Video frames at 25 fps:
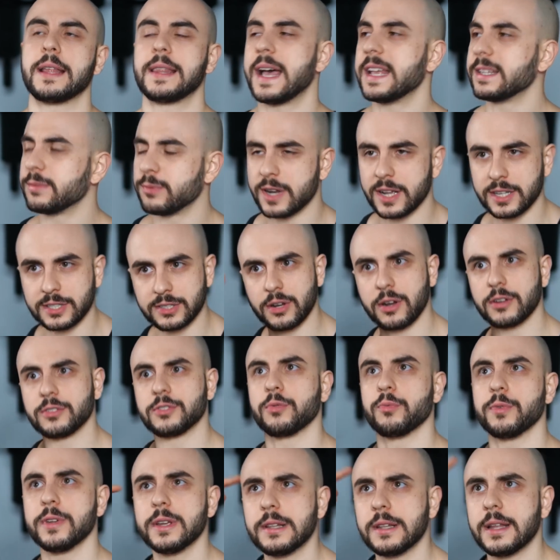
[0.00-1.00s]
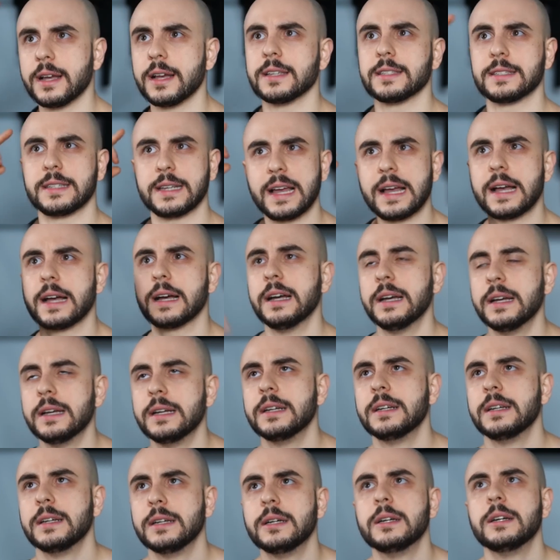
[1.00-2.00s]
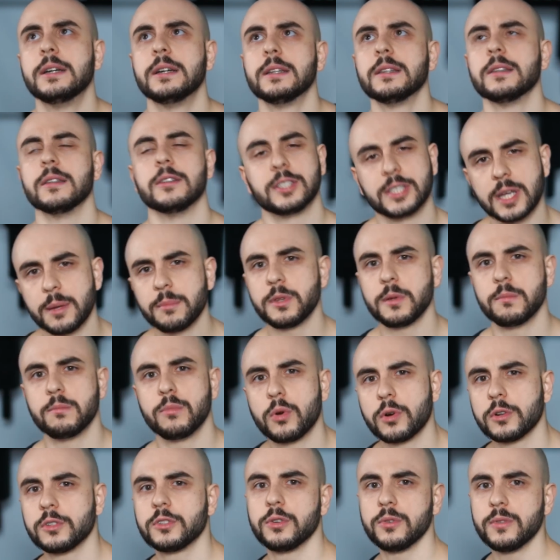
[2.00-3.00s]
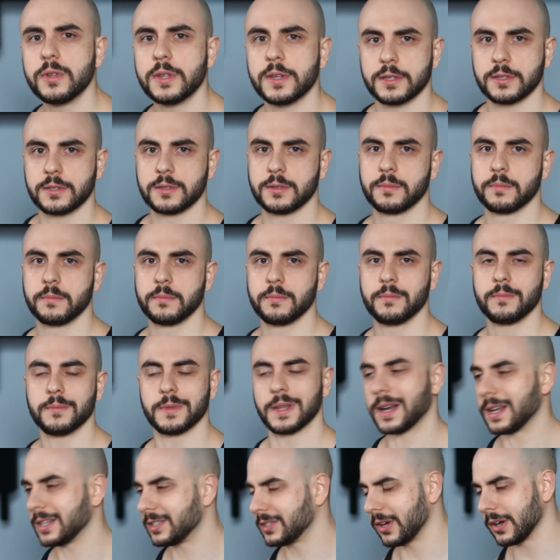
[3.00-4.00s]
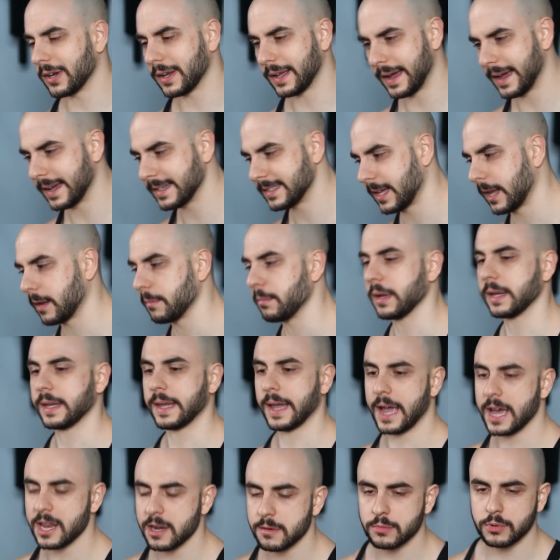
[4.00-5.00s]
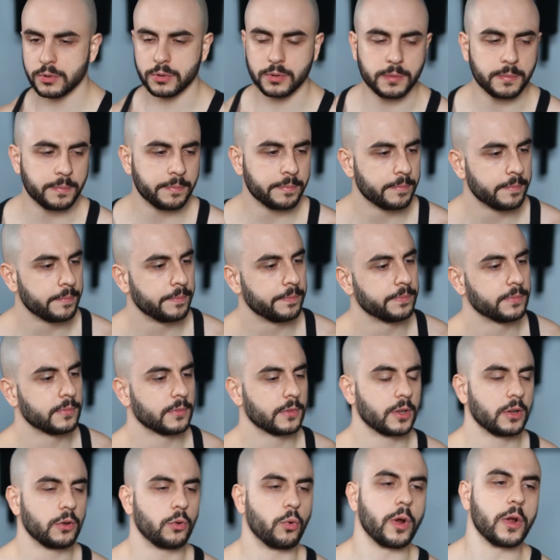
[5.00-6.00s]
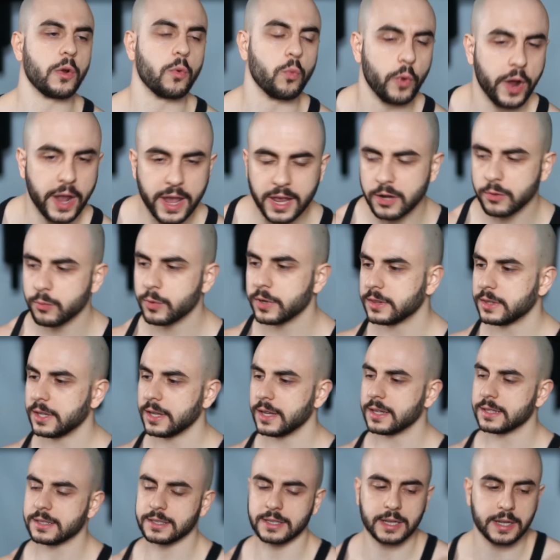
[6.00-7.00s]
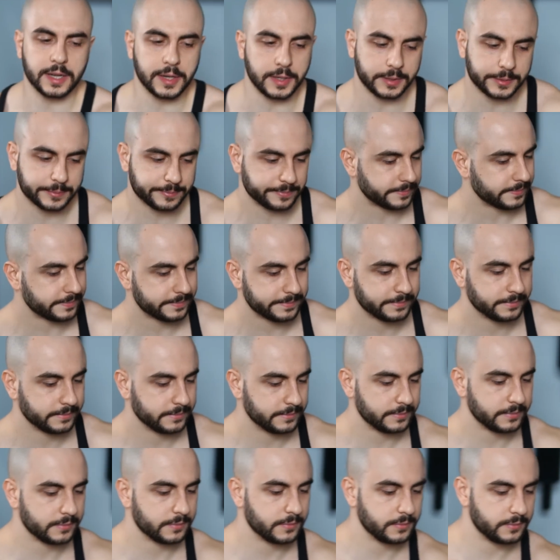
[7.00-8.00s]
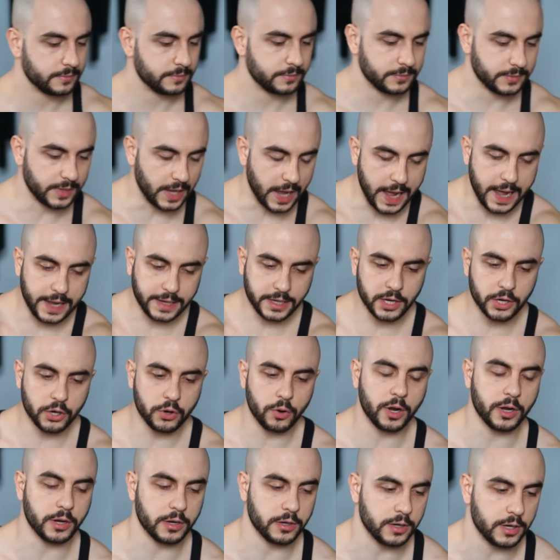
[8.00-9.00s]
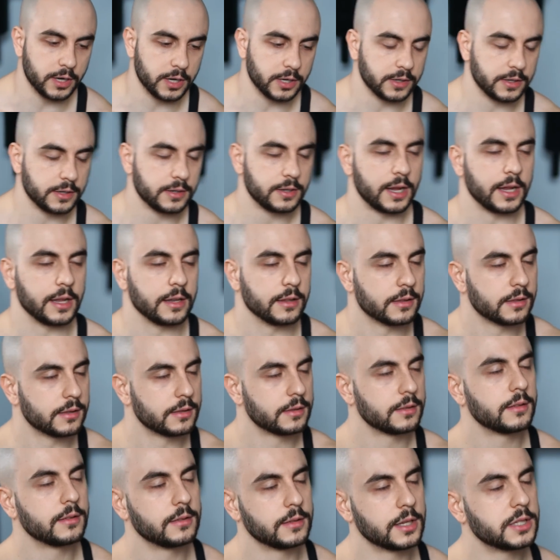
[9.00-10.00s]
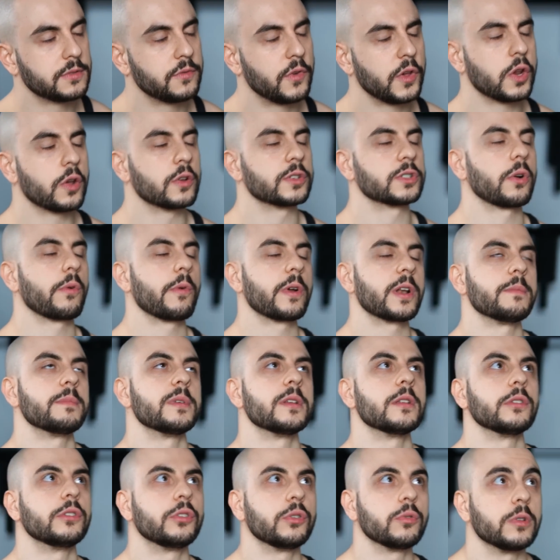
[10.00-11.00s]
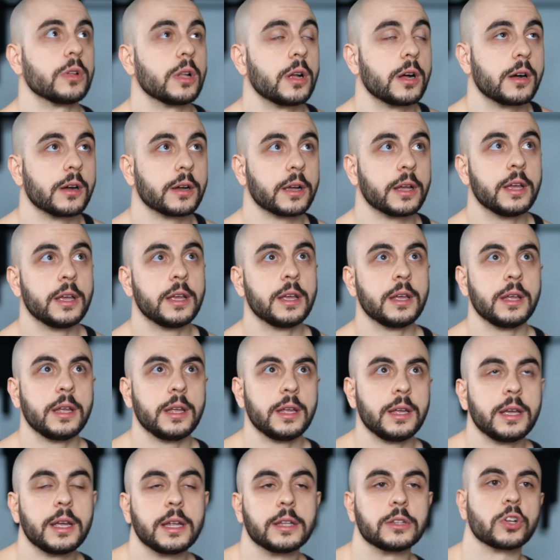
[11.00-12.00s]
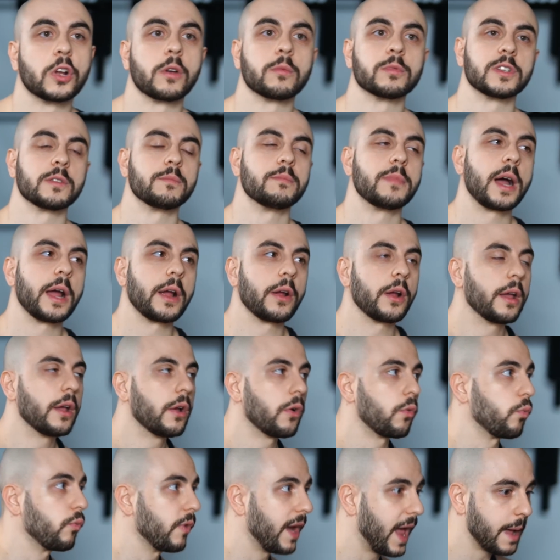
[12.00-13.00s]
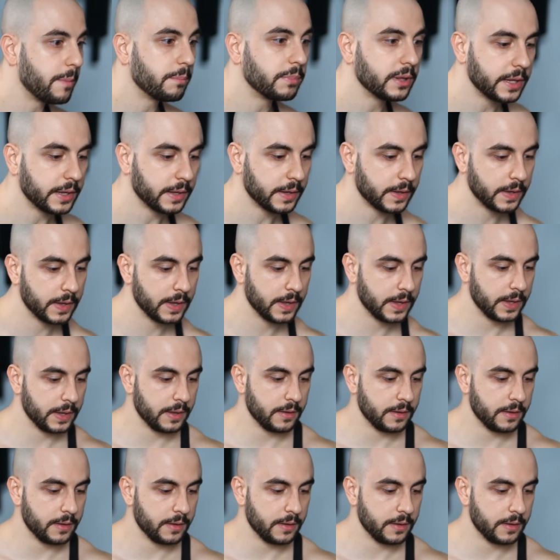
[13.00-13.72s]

And that's when I started to realize, yeah, there's something more to this. And I saw guys like Mechanimal going weighted with this. Like, I can go on and on. And this video has already been too long in terms of my rambling.